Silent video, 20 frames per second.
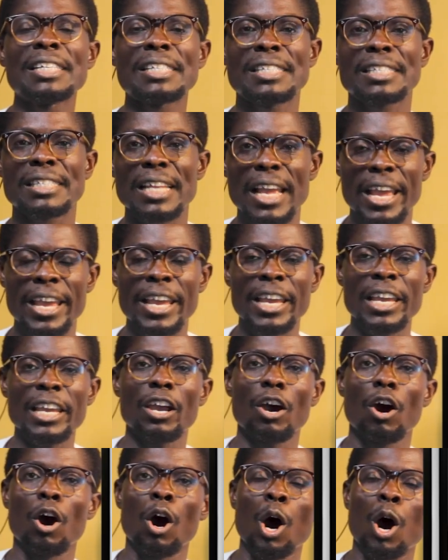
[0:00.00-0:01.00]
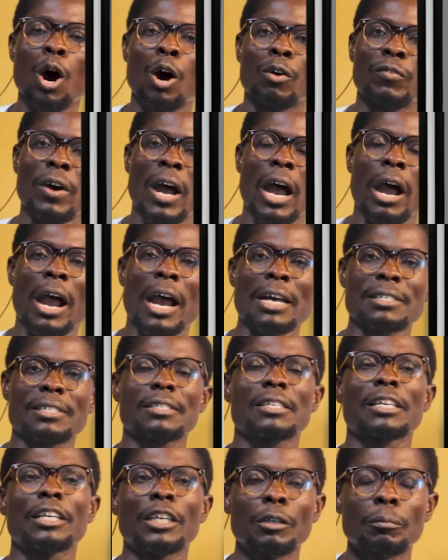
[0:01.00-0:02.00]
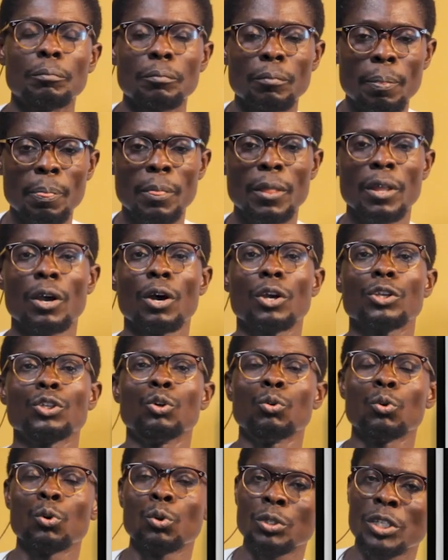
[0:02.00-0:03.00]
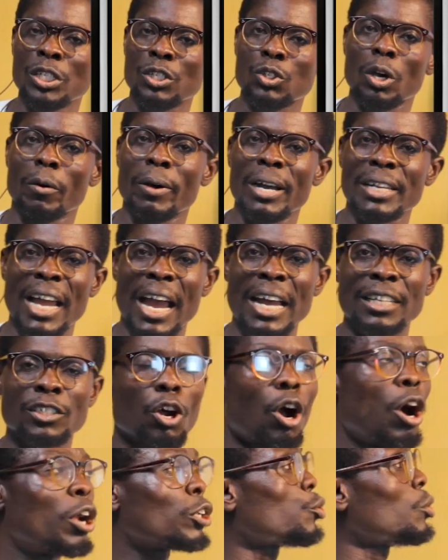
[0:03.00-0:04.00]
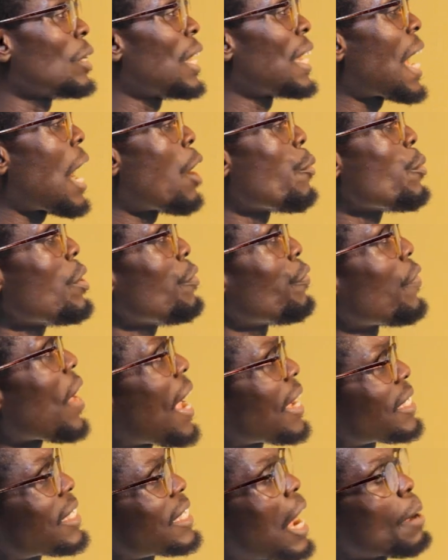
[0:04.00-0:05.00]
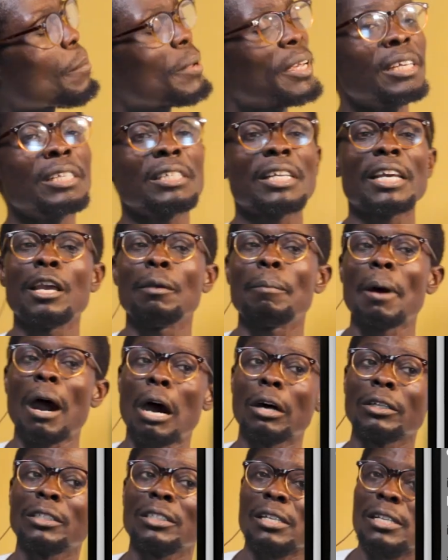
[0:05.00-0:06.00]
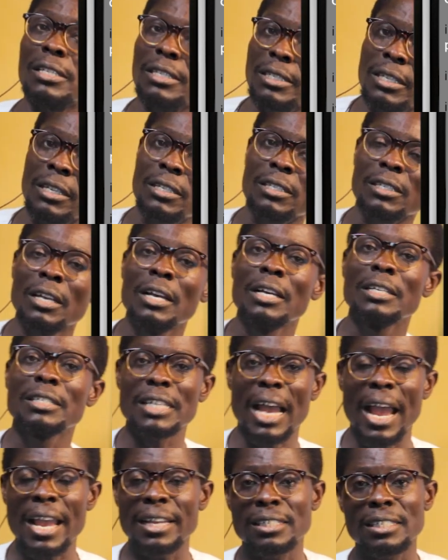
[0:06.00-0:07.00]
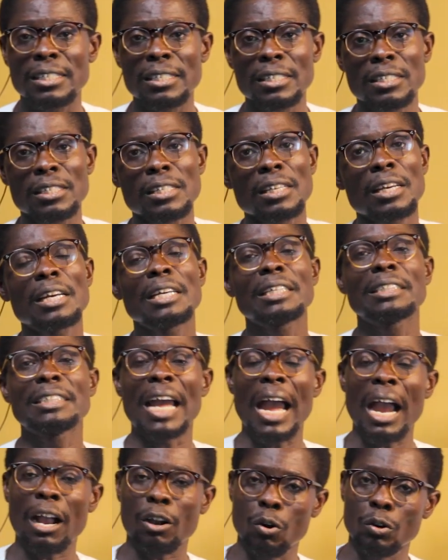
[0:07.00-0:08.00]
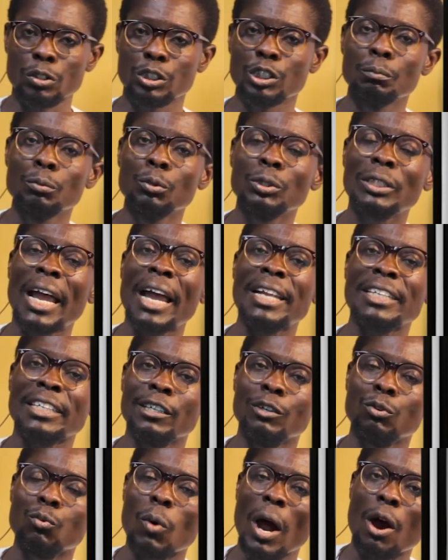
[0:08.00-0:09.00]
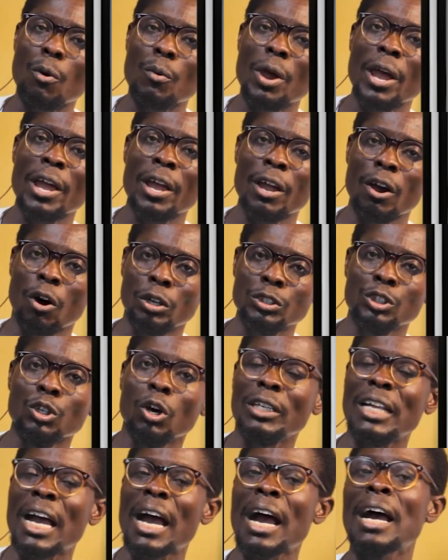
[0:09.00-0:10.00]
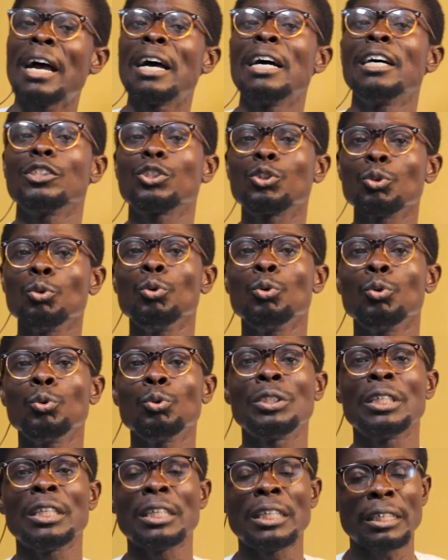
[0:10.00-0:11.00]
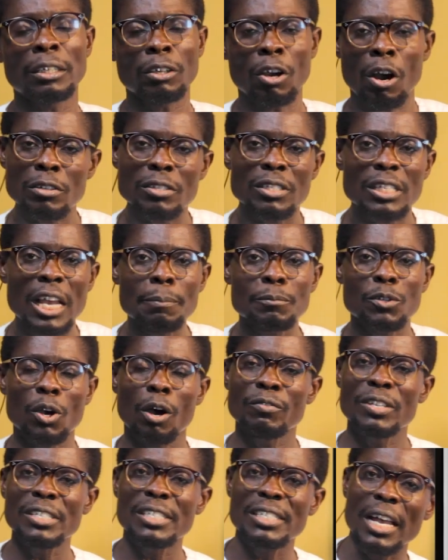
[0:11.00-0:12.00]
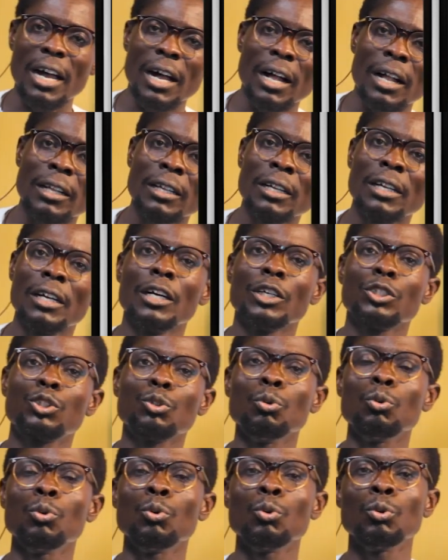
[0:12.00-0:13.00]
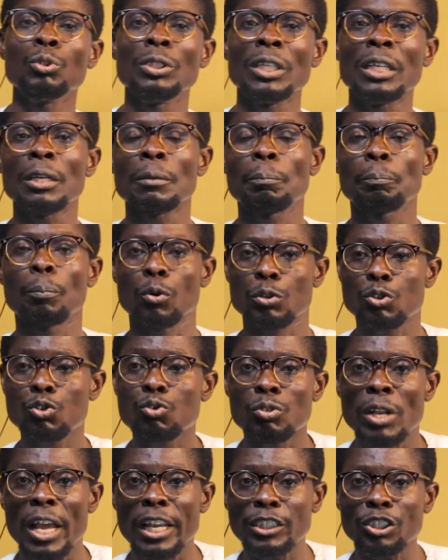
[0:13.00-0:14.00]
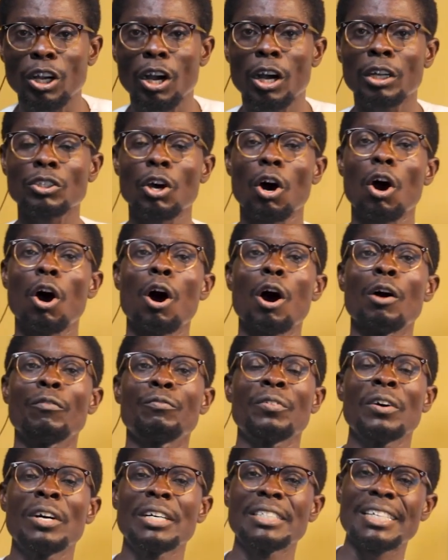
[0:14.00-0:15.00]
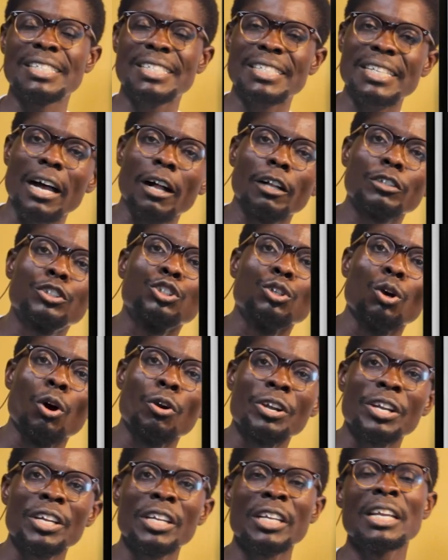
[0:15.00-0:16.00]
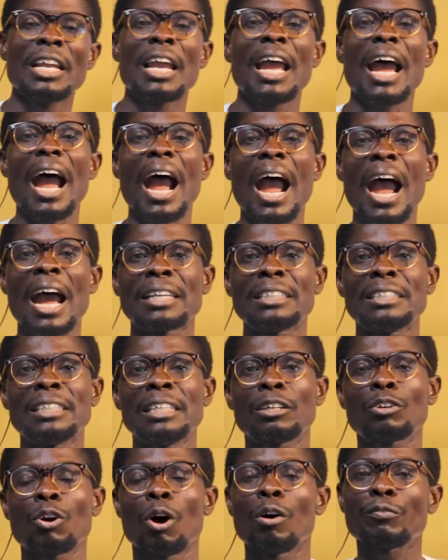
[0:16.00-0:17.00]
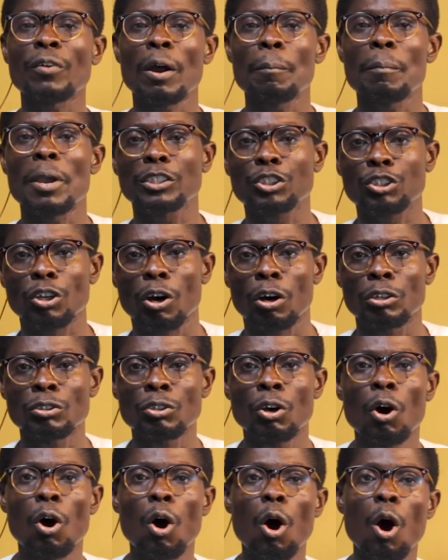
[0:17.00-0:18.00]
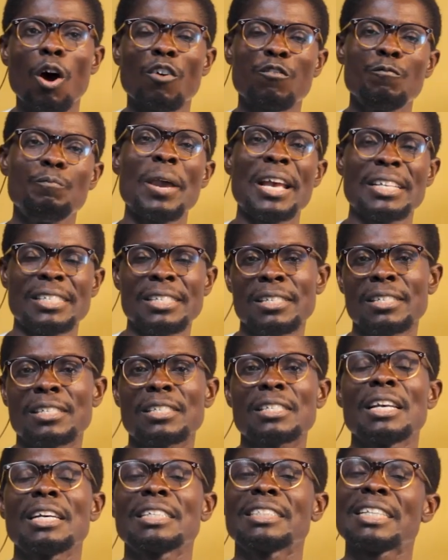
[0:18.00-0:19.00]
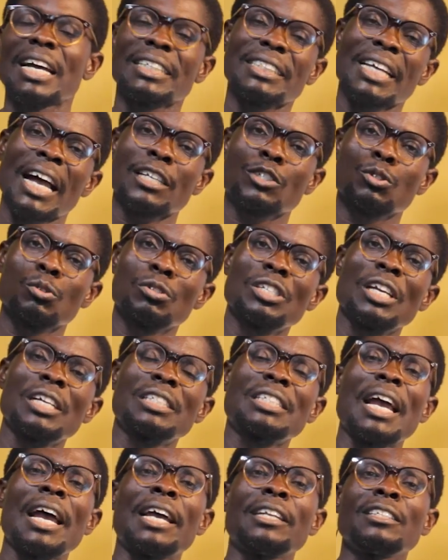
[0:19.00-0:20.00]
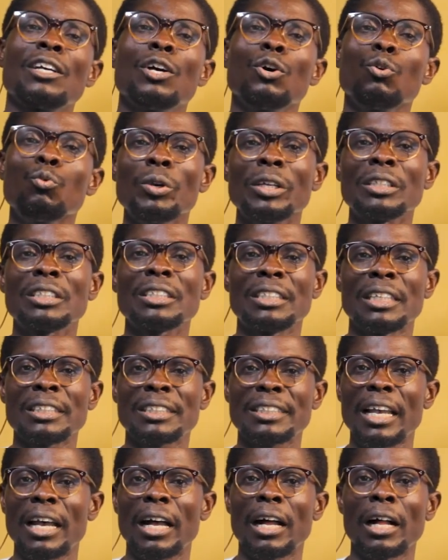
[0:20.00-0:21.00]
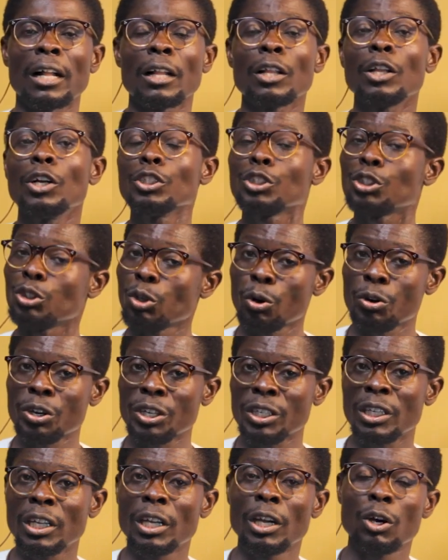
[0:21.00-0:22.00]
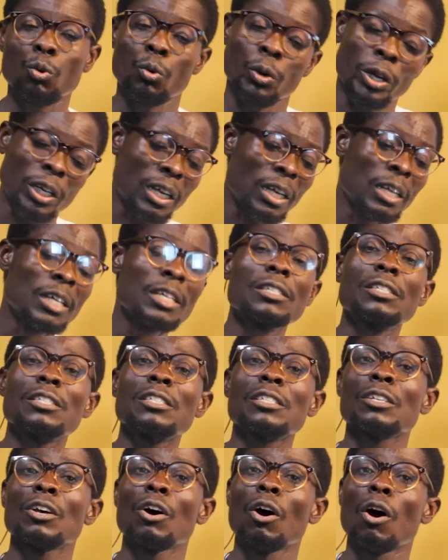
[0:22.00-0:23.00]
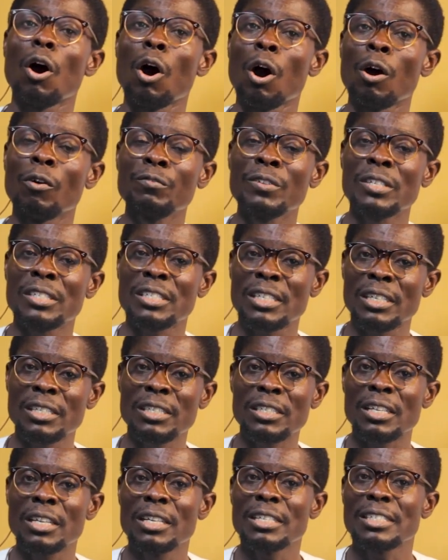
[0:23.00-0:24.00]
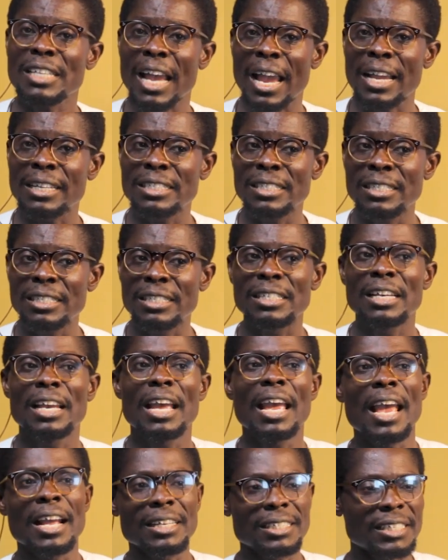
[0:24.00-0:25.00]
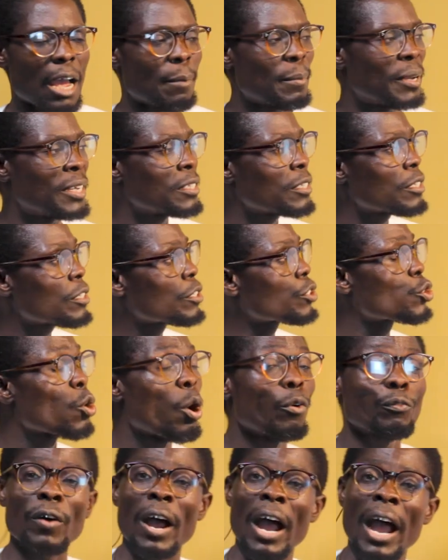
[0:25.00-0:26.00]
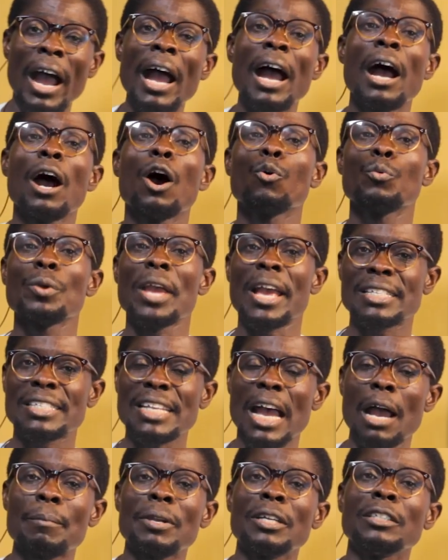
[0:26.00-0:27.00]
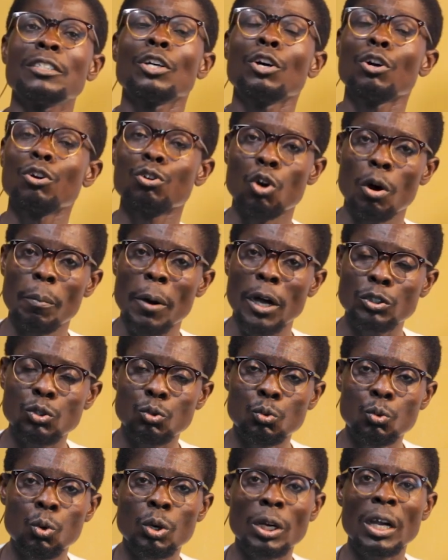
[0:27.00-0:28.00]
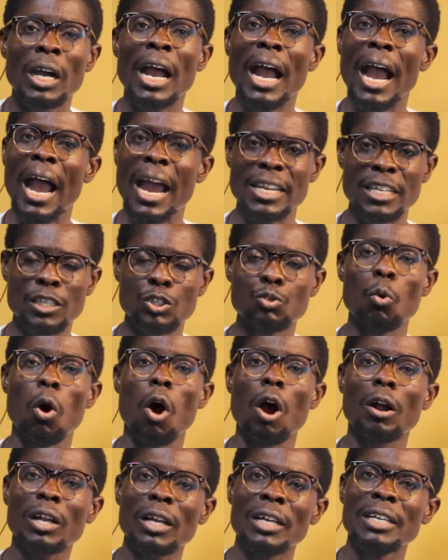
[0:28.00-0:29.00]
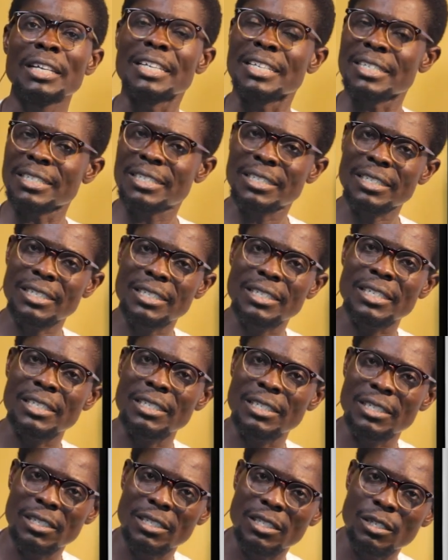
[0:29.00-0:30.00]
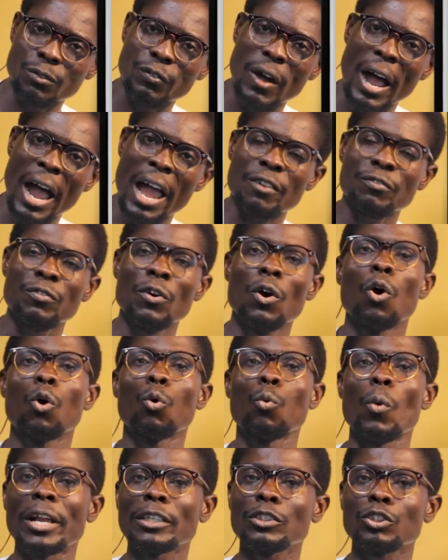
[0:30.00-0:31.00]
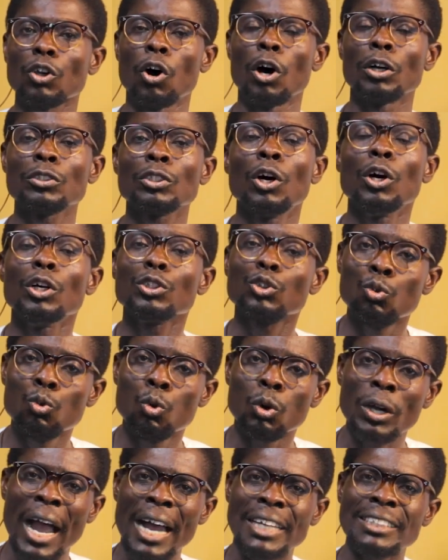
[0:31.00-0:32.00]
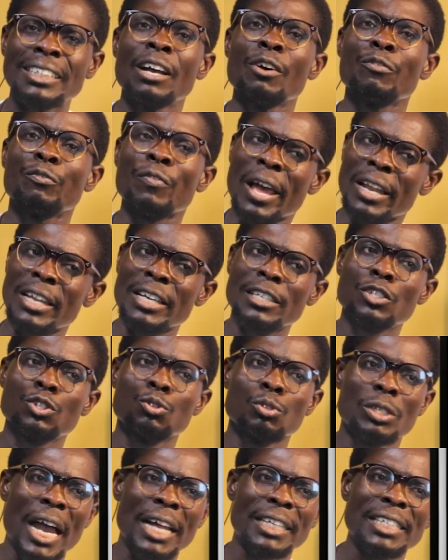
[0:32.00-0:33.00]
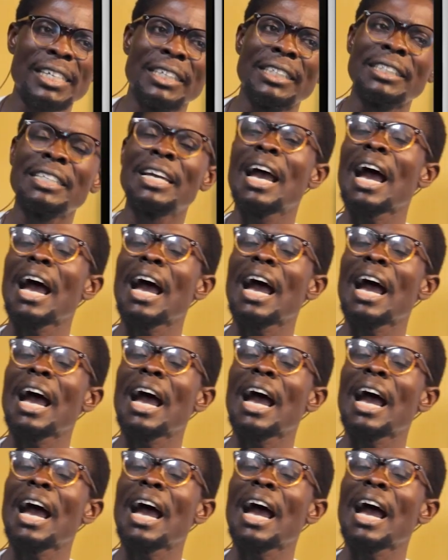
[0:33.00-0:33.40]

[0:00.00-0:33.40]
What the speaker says: the stay of our scheme, you will discover that altogether we've examined about 6 scientists that contributed in one way or the other to the concept of the cell, to the postulation of the cell theory, and the confirmation of basics that are associated with the cell theory. Quick list of the 6 scientists examined so far. We examined Robert Hooke and his work in 1665, went on to look at Felix Dujardin